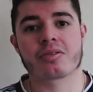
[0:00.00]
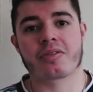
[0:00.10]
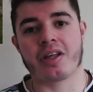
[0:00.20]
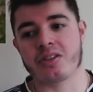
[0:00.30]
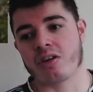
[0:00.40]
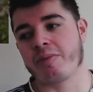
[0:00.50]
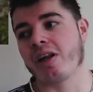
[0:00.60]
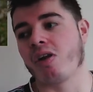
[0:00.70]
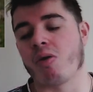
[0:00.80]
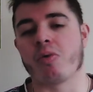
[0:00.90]
Things could have been
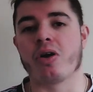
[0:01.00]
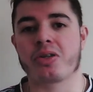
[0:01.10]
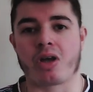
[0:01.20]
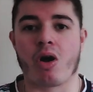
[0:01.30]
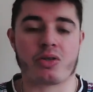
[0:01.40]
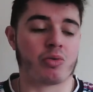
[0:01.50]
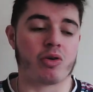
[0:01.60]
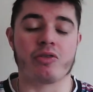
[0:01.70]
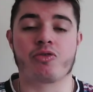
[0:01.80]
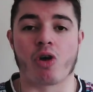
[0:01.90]
a lot worse. Arsenal
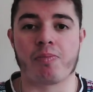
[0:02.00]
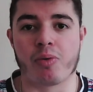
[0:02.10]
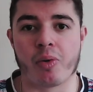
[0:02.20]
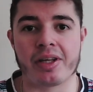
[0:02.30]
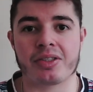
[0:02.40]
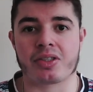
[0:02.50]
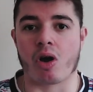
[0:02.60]
could have dropped points.